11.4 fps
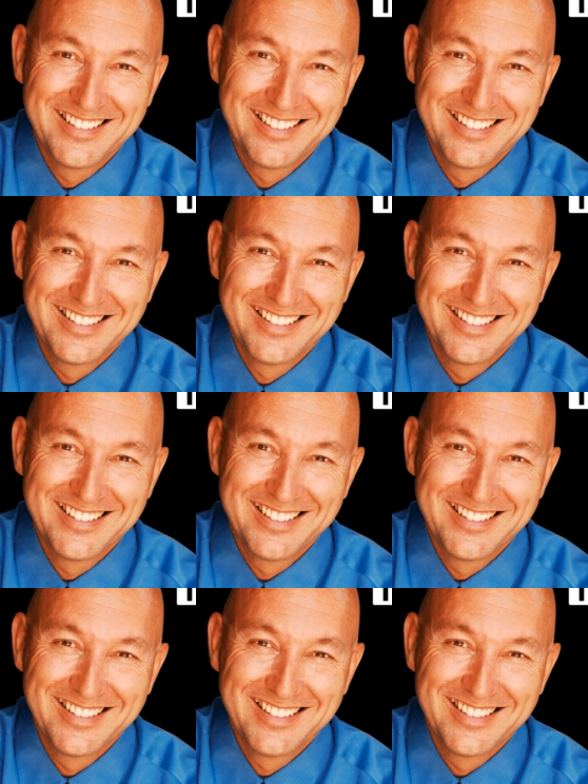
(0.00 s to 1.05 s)

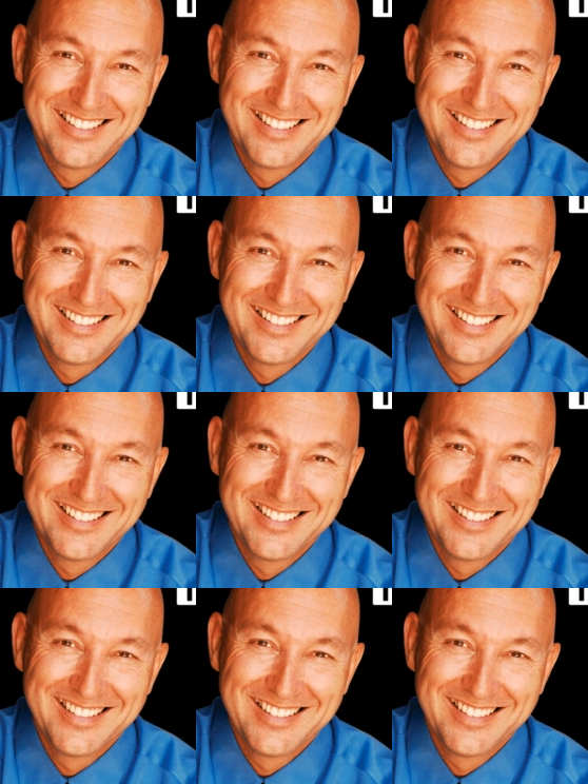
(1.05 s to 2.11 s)

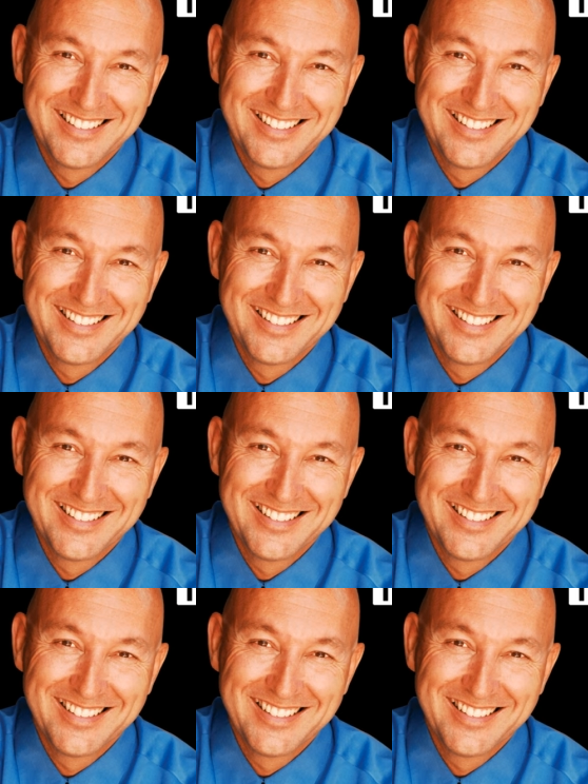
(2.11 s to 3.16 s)

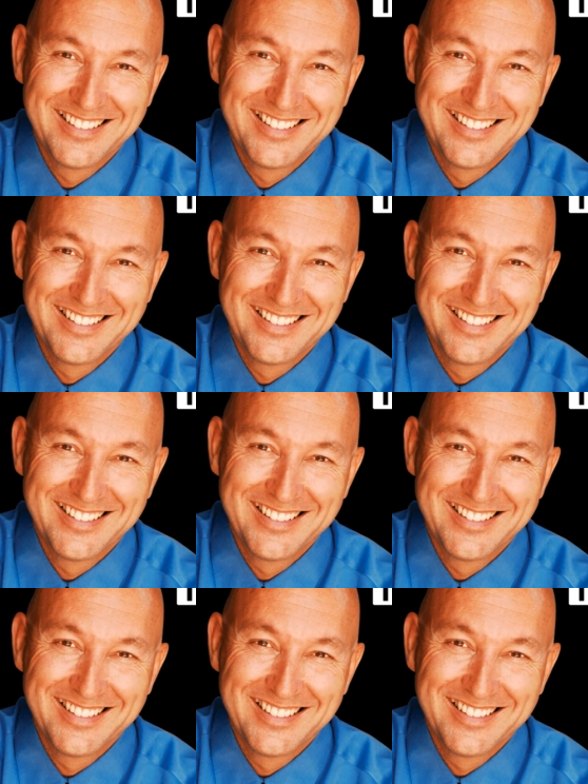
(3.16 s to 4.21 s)

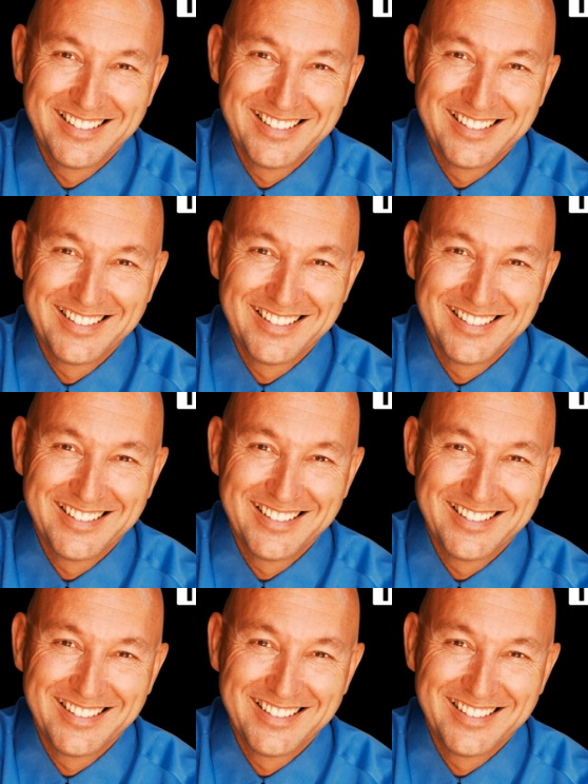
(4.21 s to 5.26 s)

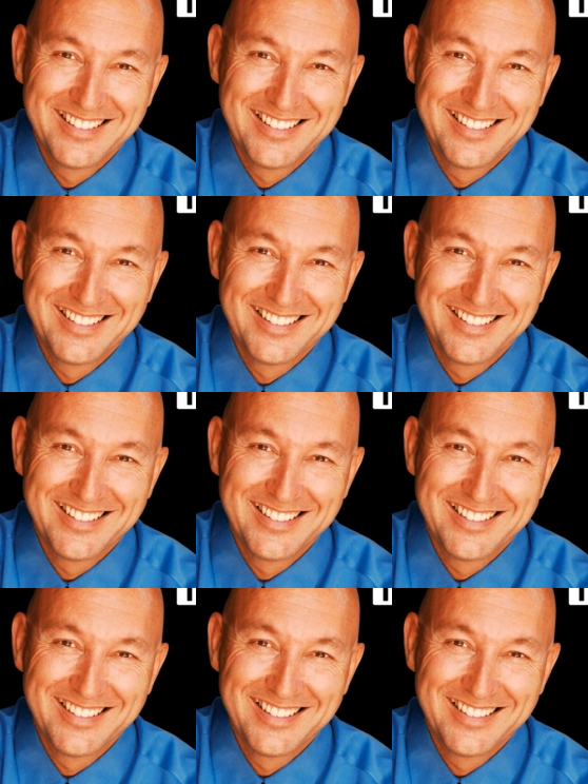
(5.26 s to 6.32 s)

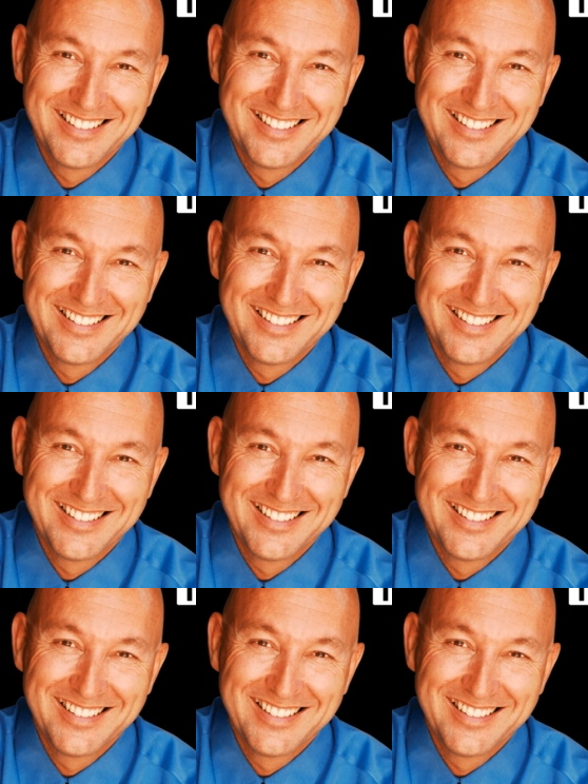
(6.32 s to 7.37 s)

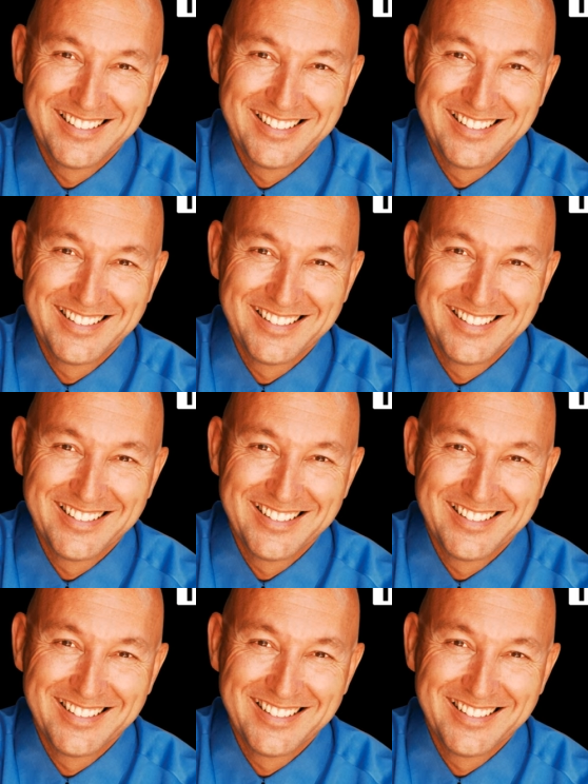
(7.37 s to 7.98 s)
This is a still picture; no speech is visible.